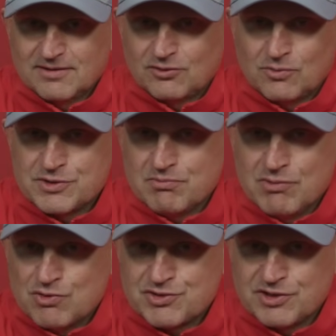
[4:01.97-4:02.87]
So much
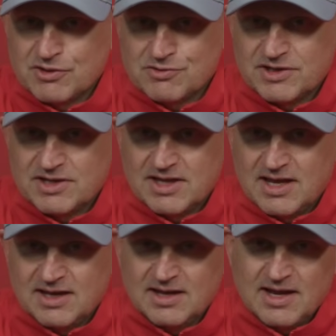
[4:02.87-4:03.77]
emotion goes into
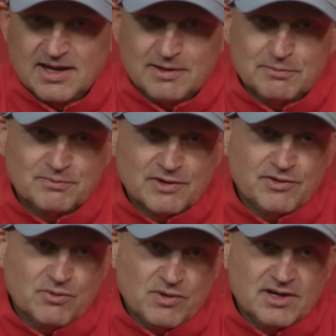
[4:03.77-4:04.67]
that game.
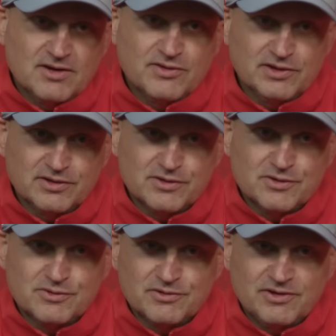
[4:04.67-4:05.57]
If you win, if you
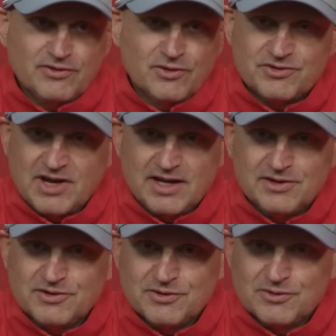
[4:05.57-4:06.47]
lose, even though it's
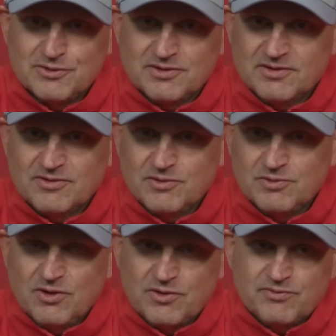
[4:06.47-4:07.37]
82, if
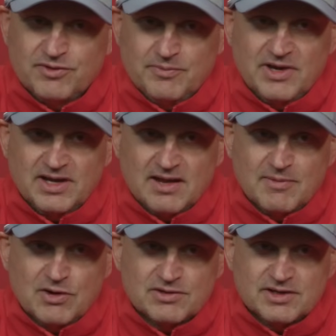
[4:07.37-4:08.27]
you know, you flip that
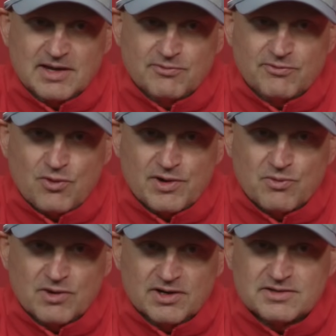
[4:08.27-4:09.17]
game out to game
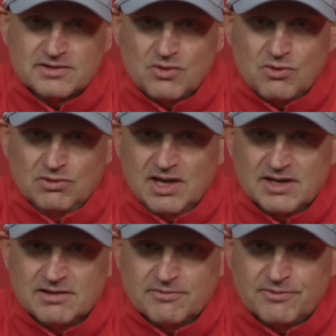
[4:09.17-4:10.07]
41, it's a whole
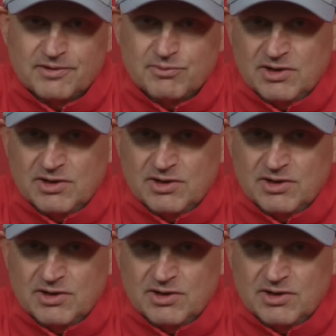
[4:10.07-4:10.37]
lot different.